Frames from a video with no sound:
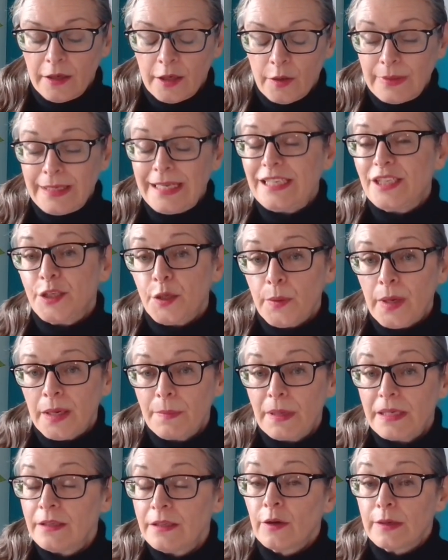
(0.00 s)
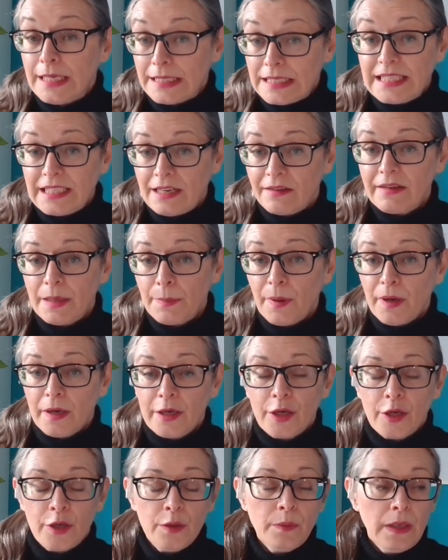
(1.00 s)
it needs doing, but not necessarily
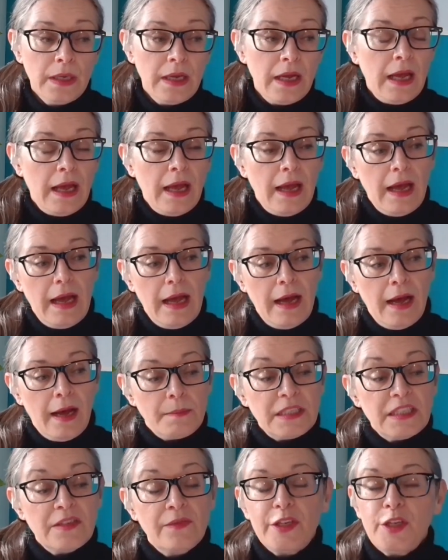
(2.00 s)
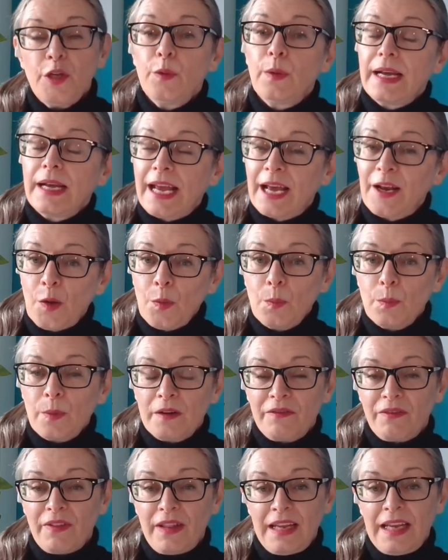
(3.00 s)
by you, so that you can get
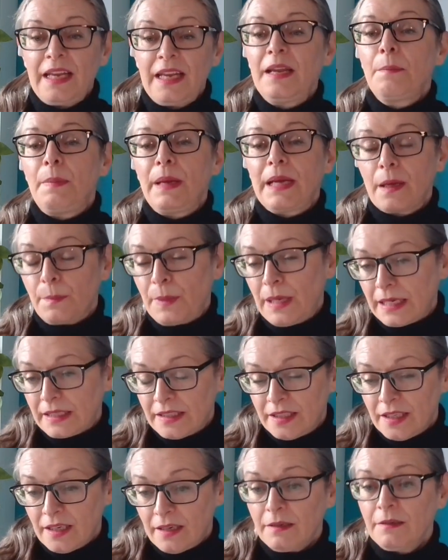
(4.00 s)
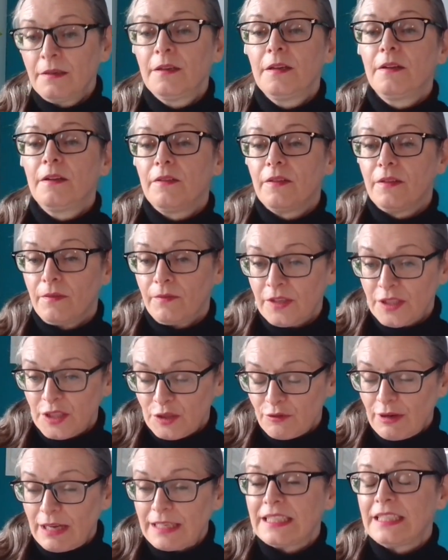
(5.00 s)
on with the bigger picture,
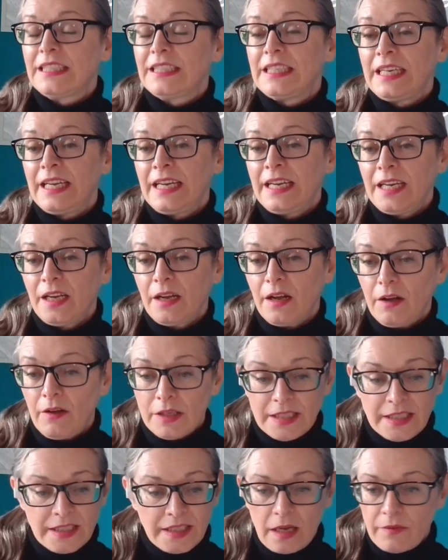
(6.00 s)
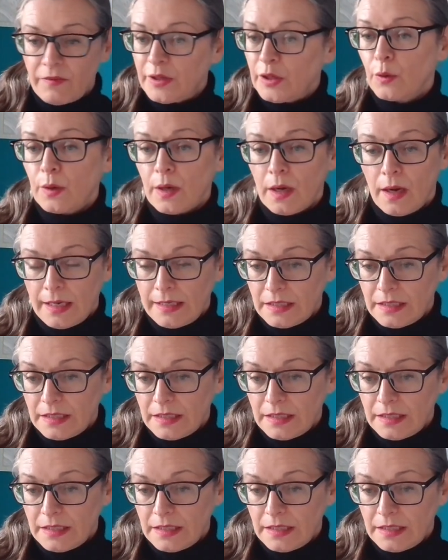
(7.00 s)
the strategy, serving your